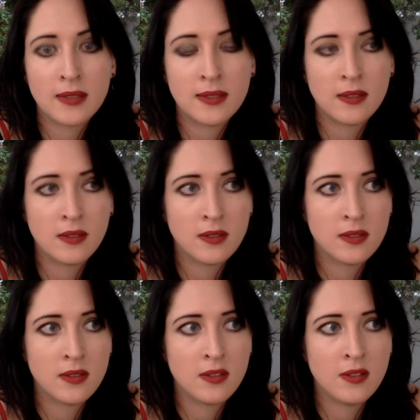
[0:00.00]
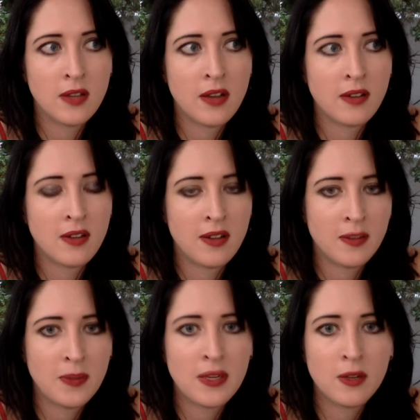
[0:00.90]
is that you can't
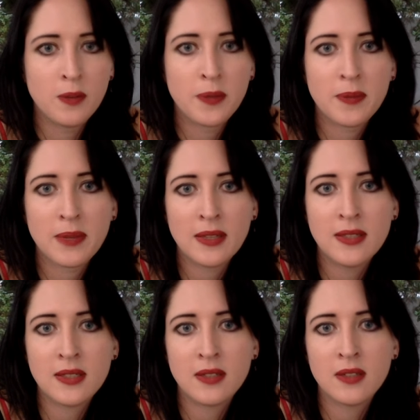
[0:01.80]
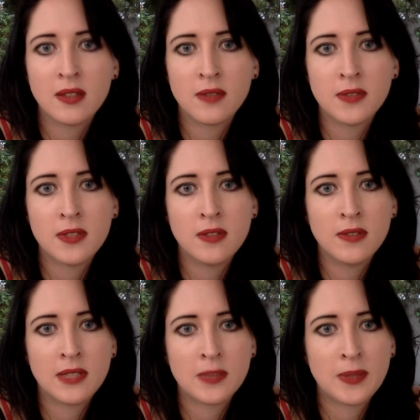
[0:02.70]
not be open-minded after you've
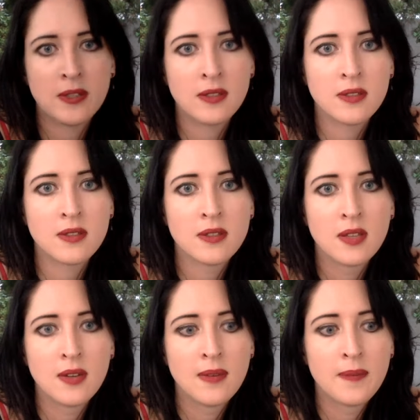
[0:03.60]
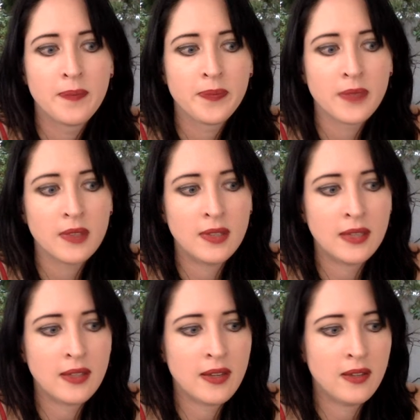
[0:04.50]
experienced
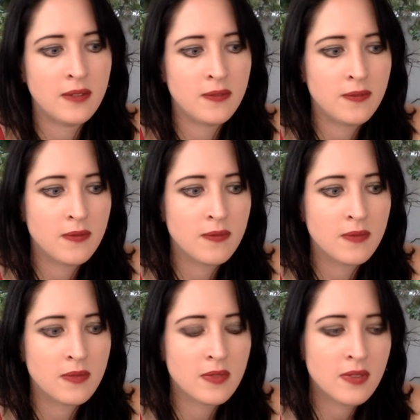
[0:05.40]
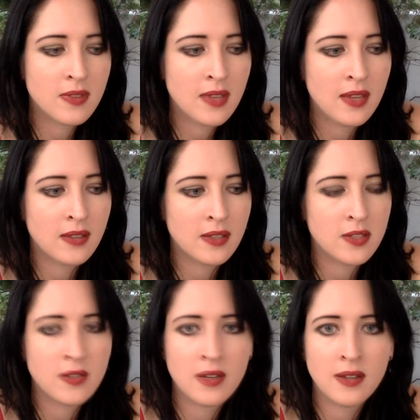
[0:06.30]
that kind of thing
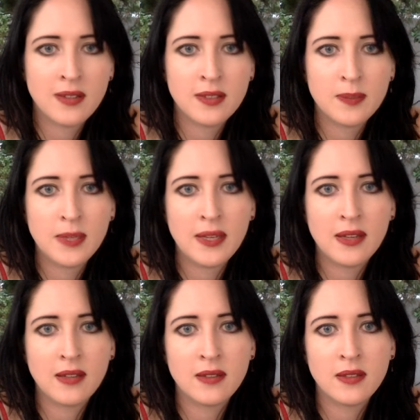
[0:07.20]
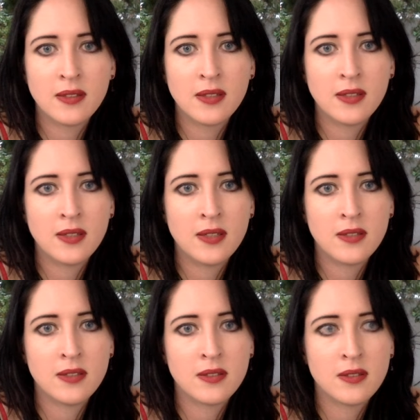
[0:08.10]
that you can't explain, and yet
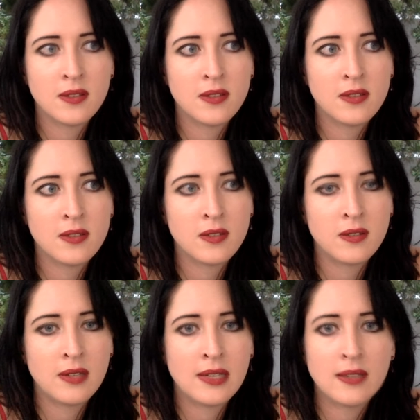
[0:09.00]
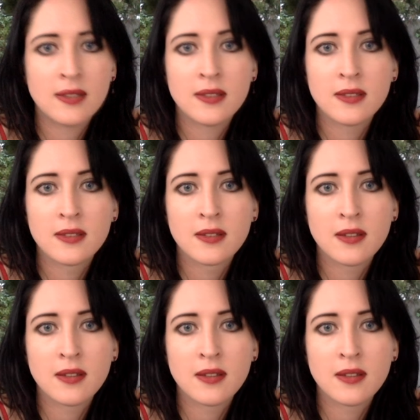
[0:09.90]
is so relentless.